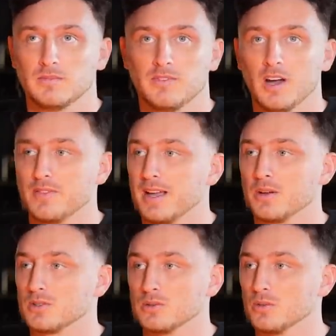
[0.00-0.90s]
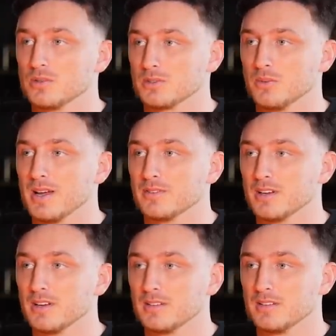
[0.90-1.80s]
5,000 orders or
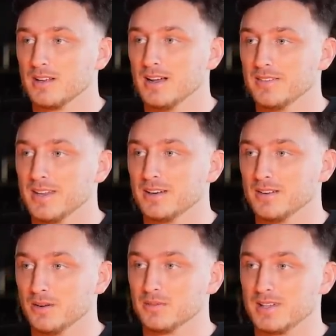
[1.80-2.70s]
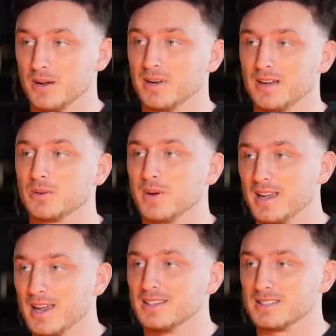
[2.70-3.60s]
whatever. Okay. And then it, it, they would have to
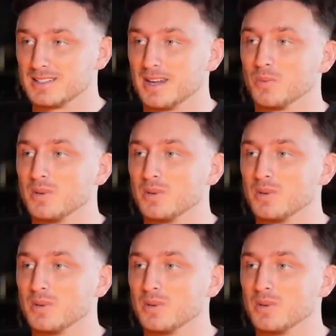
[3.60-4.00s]
wait eight to 10